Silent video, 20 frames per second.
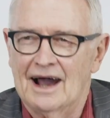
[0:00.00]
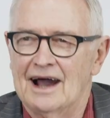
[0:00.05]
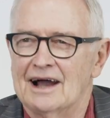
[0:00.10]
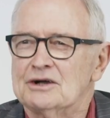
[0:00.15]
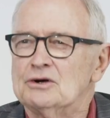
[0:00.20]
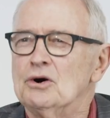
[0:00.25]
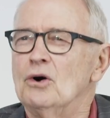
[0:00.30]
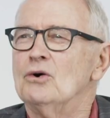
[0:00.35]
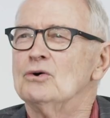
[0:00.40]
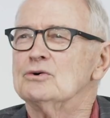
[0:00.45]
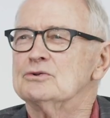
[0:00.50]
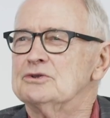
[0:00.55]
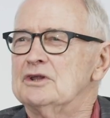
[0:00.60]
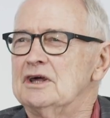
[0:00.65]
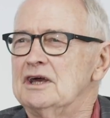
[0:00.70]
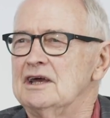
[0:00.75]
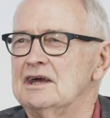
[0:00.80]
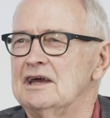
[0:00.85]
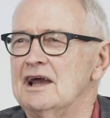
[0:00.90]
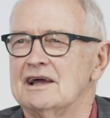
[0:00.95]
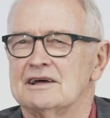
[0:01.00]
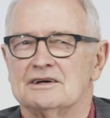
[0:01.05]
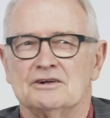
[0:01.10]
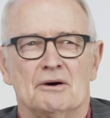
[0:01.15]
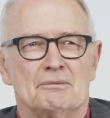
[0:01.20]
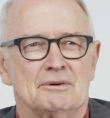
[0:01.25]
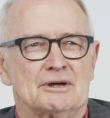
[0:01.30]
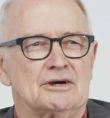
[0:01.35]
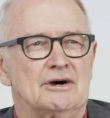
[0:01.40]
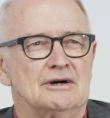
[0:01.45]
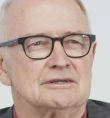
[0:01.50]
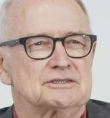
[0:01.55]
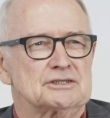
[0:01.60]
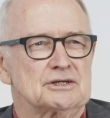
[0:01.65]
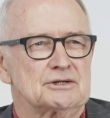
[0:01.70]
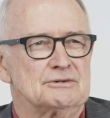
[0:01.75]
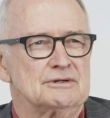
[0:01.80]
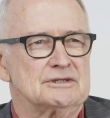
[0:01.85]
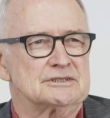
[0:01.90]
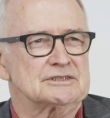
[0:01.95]
called The Economic
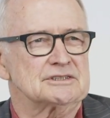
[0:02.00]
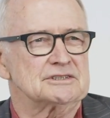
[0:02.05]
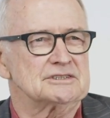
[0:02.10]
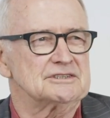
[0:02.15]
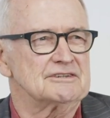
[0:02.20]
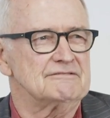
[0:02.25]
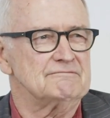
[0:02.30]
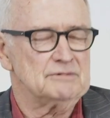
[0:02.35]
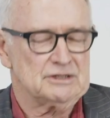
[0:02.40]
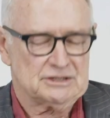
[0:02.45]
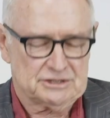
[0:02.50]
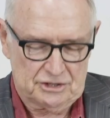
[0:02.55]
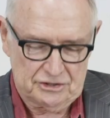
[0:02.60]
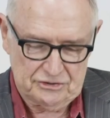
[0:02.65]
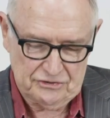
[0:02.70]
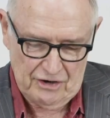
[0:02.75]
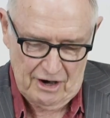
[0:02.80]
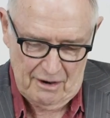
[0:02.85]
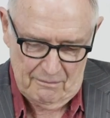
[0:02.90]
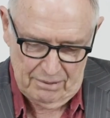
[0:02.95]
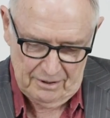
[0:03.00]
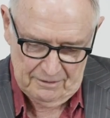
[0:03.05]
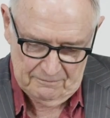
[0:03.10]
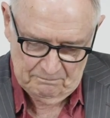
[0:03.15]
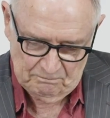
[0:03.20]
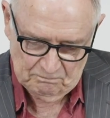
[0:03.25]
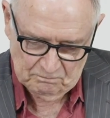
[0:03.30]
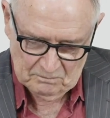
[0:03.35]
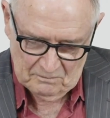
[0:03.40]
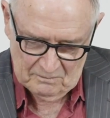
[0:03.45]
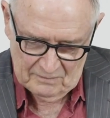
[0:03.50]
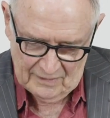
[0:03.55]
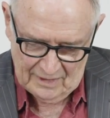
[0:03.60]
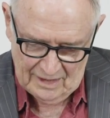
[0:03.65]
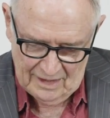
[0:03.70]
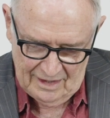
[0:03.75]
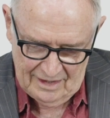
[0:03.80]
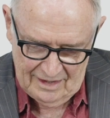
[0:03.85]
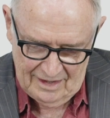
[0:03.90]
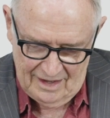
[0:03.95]
Consequences of Mr. Trump.
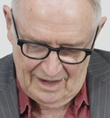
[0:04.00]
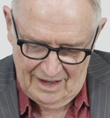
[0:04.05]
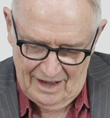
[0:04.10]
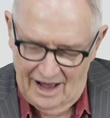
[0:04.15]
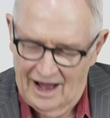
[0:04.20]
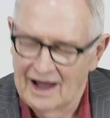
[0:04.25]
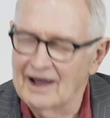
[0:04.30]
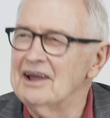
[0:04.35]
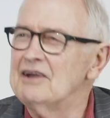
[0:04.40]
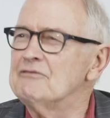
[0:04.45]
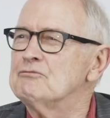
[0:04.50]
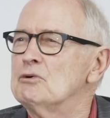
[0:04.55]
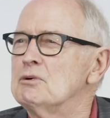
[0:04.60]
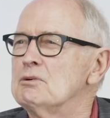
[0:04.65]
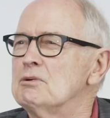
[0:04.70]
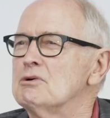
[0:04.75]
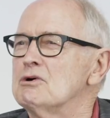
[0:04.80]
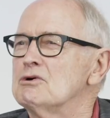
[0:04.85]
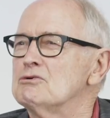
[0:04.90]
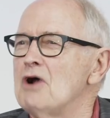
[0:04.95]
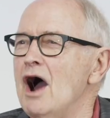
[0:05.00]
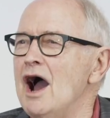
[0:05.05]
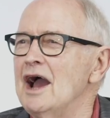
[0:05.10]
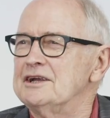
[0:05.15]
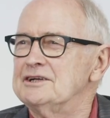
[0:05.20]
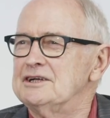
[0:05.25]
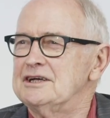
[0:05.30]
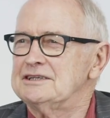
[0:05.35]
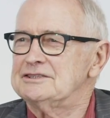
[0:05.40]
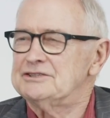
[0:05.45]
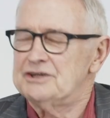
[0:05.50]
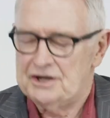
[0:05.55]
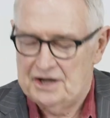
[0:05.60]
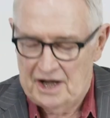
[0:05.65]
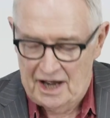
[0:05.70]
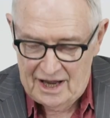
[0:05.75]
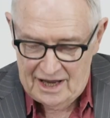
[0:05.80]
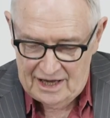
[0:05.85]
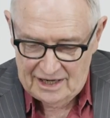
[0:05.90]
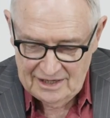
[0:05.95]
If we were writing
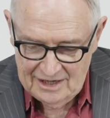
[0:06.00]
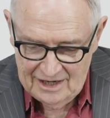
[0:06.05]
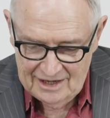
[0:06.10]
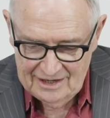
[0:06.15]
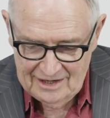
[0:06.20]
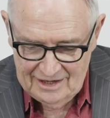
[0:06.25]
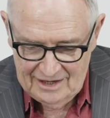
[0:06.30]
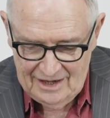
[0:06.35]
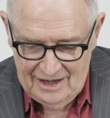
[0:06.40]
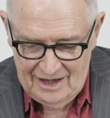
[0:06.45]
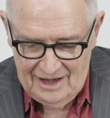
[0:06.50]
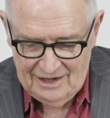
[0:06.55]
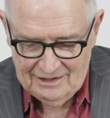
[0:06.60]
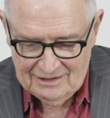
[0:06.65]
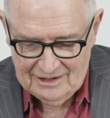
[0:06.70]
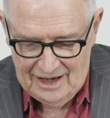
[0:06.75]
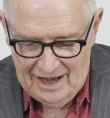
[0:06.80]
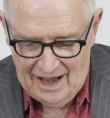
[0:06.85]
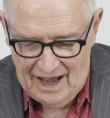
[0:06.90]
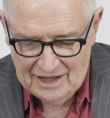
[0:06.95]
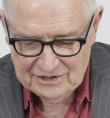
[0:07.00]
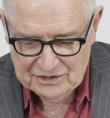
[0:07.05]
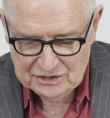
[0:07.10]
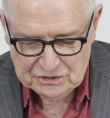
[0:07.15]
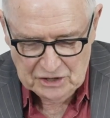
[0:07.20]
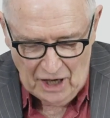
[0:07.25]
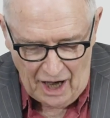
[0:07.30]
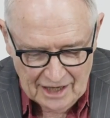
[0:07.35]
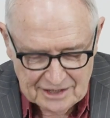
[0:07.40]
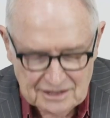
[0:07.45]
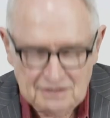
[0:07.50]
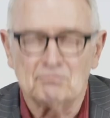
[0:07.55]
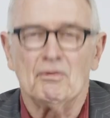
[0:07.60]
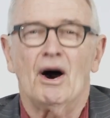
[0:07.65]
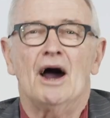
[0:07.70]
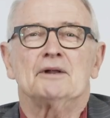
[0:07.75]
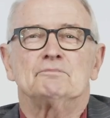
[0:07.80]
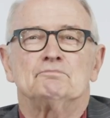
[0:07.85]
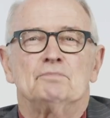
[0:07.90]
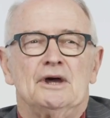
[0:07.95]
today, the title
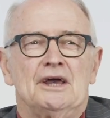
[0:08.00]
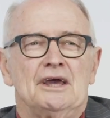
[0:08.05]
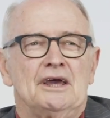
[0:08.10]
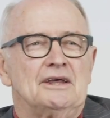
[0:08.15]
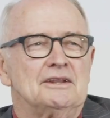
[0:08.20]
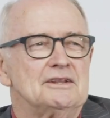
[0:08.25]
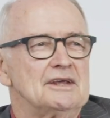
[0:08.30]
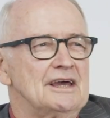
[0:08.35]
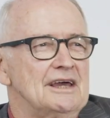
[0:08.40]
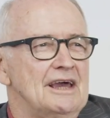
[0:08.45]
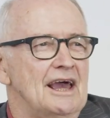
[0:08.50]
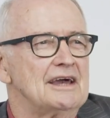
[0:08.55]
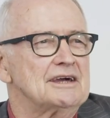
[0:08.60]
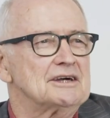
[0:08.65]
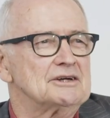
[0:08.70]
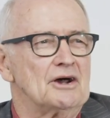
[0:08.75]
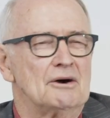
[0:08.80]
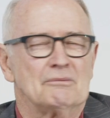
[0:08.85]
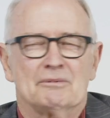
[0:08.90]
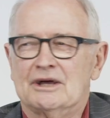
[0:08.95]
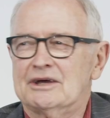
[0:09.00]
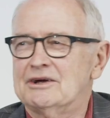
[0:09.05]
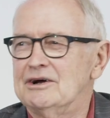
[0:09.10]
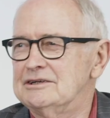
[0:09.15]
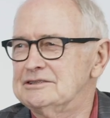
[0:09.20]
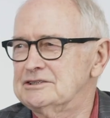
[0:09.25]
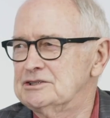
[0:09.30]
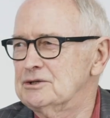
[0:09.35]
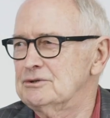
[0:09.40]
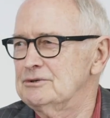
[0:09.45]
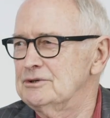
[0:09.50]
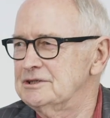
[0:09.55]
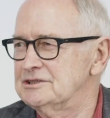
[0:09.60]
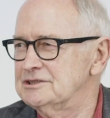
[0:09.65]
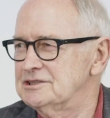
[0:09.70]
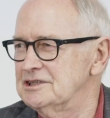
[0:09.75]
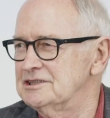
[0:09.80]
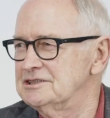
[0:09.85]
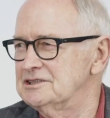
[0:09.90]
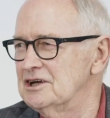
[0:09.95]
might be The Economic
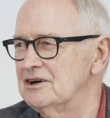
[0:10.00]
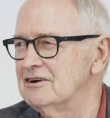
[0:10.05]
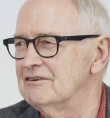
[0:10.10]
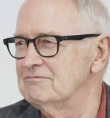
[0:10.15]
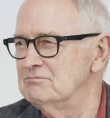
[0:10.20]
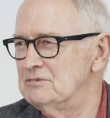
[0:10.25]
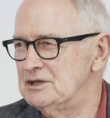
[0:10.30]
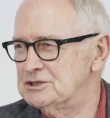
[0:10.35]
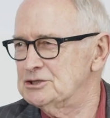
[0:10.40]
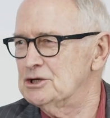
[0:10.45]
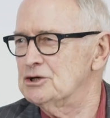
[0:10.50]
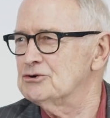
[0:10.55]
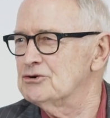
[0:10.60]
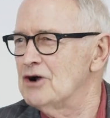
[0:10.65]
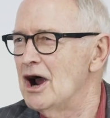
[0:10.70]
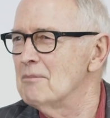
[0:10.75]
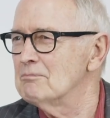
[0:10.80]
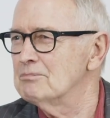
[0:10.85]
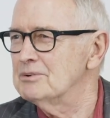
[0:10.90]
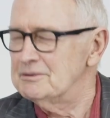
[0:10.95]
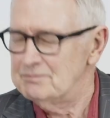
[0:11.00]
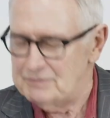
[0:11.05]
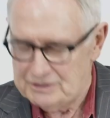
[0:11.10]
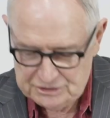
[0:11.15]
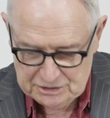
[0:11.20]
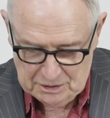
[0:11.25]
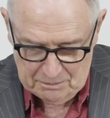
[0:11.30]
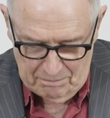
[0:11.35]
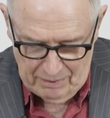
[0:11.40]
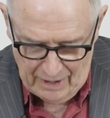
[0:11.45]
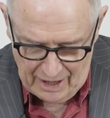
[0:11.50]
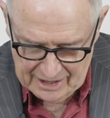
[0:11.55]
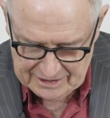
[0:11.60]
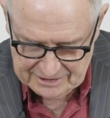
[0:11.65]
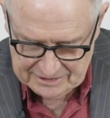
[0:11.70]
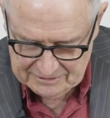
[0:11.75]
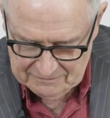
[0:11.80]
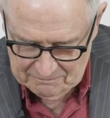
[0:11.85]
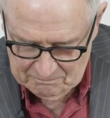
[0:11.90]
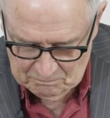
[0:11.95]
Consequences of Mr. Trump and Mr.
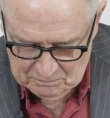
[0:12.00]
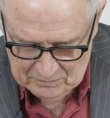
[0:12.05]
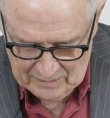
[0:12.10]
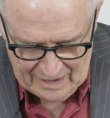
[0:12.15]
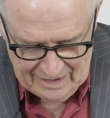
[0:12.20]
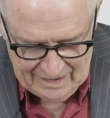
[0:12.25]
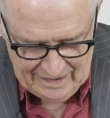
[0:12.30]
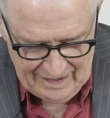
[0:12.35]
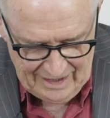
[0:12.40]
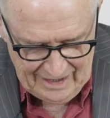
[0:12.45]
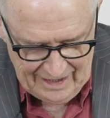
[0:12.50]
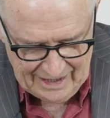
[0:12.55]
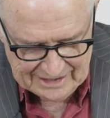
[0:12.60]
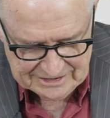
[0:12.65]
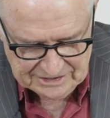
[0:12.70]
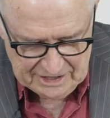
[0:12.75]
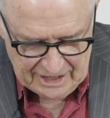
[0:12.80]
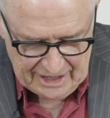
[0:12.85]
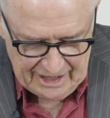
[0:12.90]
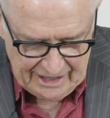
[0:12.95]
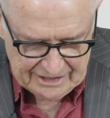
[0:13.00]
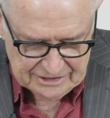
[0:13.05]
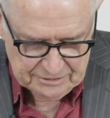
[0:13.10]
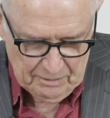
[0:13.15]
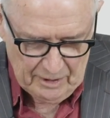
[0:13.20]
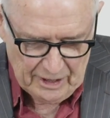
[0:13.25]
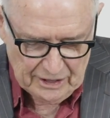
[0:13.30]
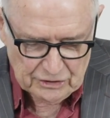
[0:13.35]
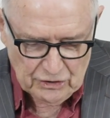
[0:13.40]
Biden, as there has been